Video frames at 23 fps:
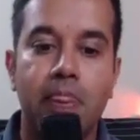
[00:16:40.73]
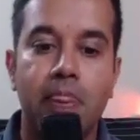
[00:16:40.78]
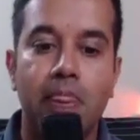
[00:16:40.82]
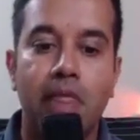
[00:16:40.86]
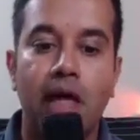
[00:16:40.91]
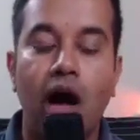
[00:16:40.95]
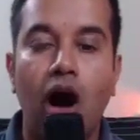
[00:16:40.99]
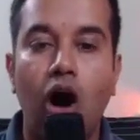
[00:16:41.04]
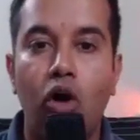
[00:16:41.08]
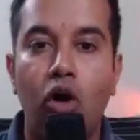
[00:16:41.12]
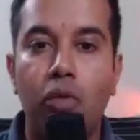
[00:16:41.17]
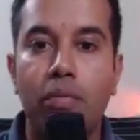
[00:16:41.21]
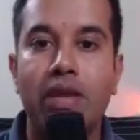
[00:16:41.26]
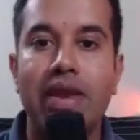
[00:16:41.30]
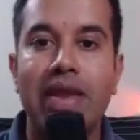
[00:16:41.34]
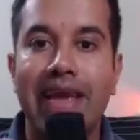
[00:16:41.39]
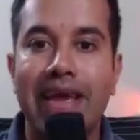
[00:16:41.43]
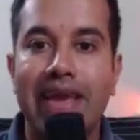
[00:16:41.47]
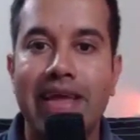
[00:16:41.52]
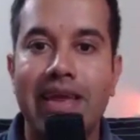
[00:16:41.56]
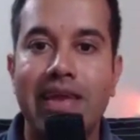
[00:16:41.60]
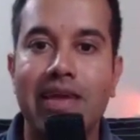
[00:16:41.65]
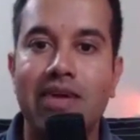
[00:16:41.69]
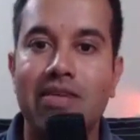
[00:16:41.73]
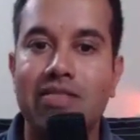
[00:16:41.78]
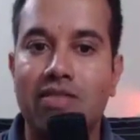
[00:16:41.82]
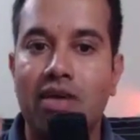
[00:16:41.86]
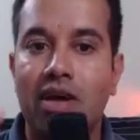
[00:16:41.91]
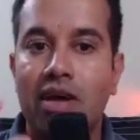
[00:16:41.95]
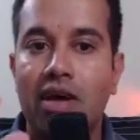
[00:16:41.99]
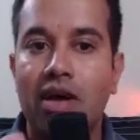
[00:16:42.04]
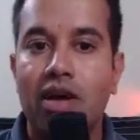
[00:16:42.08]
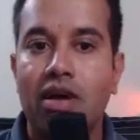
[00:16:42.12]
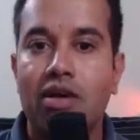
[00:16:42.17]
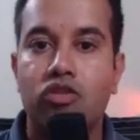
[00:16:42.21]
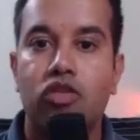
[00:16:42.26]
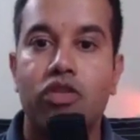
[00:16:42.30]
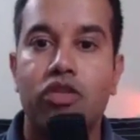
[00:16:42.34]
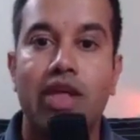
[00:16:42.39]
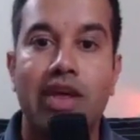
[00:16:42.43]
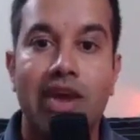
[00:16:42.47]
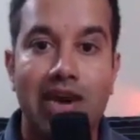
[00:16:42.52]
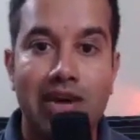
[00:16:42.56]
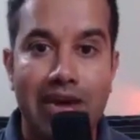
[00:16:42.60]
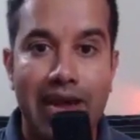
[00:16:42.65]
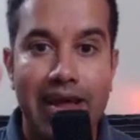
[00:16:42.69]
How many areas? So there are
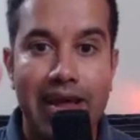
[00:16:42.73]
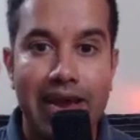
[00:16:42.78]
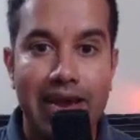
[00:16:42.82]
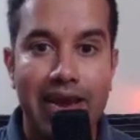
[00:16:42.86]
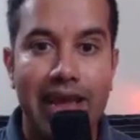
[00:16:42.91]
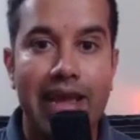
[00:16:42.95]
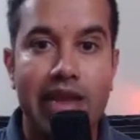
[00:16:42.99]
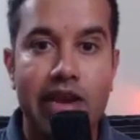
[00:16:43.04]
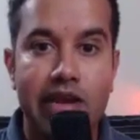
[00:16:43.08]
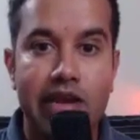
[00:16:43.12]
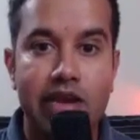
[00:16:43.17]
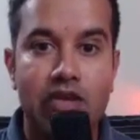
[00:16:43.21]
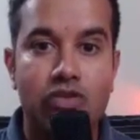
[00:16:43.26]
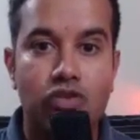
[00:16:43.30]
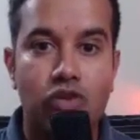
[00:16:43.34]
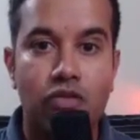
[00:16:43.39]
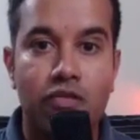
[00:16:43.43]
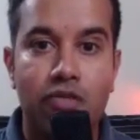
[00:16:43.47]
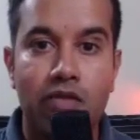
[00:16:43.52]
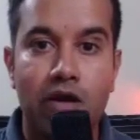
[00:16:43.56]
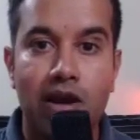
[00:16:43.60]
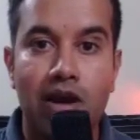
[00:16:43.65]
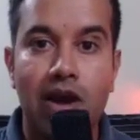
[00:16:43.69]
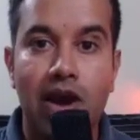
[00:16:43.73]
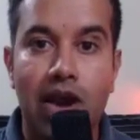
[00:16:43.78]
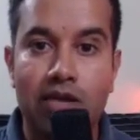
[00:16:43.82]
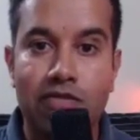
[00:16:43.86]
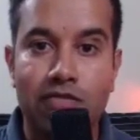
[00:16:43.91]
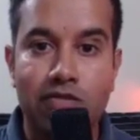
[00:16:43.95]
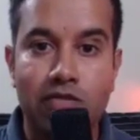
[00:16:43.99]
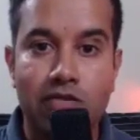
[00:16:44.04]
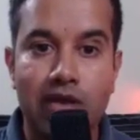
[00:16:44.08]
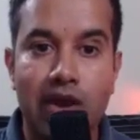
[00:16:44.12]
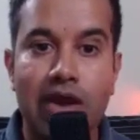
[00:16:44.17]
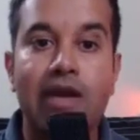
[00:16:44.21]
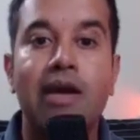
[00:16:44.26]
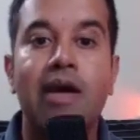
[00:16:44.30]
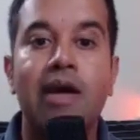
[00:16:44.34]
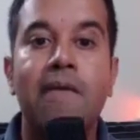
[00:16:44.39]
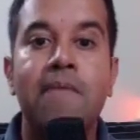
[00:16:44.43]
10 areas of our lives, right?